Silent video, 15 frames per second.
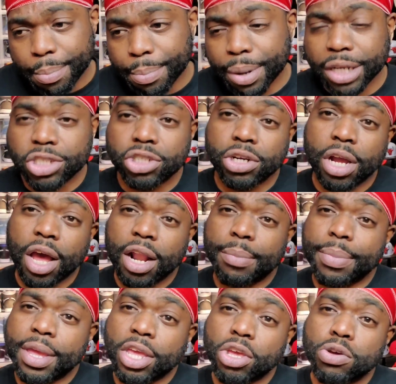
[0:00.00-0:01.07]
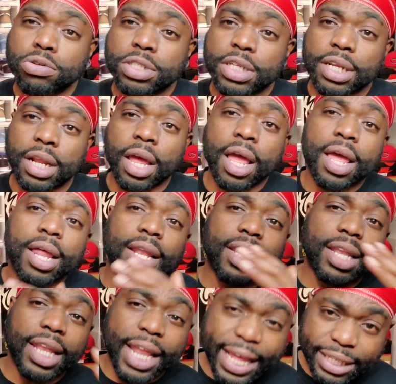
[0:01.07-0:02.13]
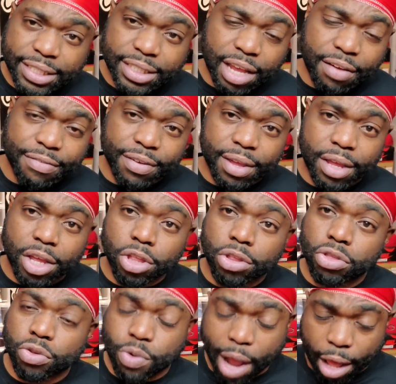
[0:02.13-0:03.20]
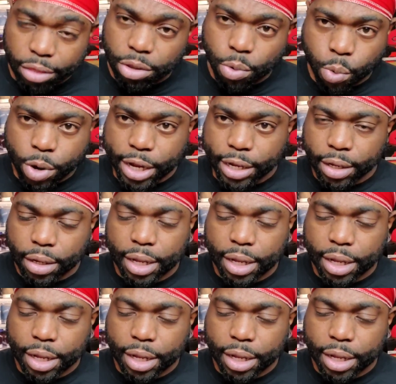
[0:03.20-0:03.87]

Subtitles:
but you're gonna be using less of it throughout the week.